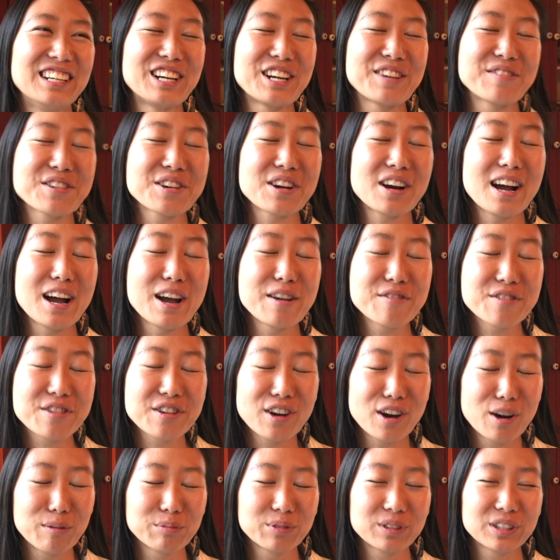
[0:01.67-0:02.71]
I've
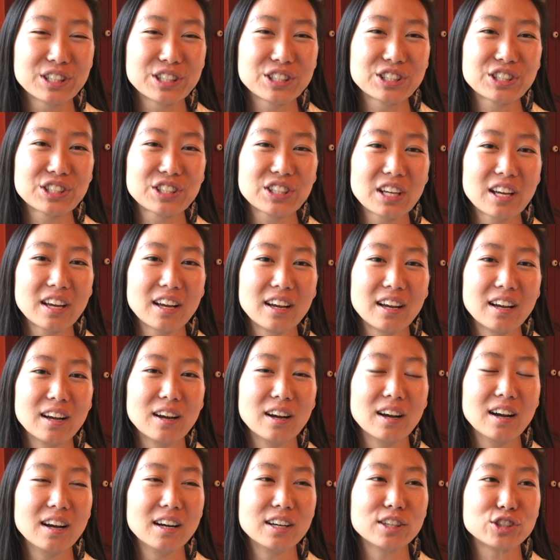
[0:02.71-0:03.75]
accomplished
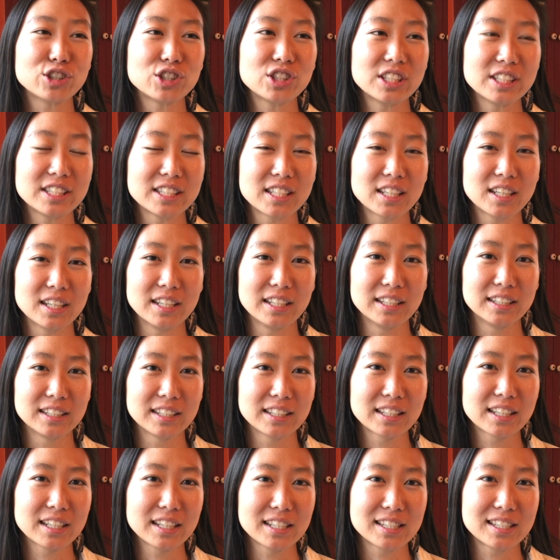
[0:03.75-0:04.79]
a shit
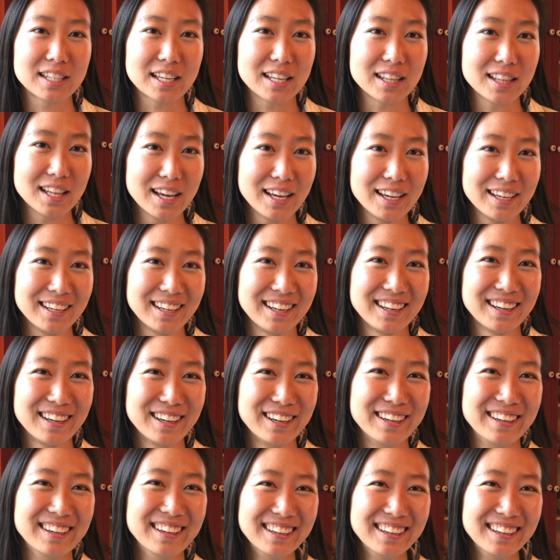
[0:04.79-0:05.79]
ton. Can I say that?